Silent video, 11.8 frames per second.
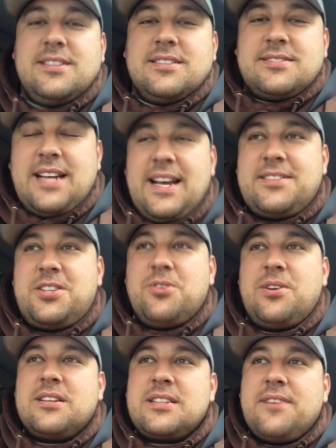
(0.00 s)
Stay
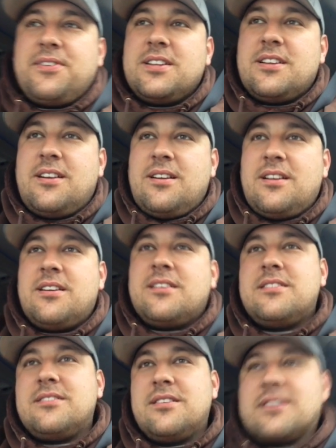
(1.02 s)
tuned, I'll give you a little
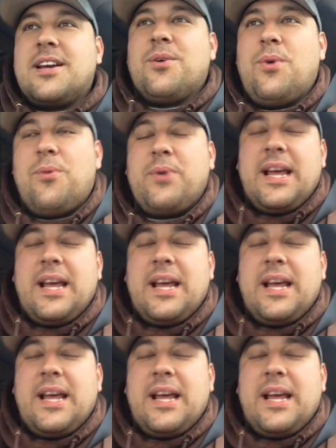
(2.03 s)
look at what we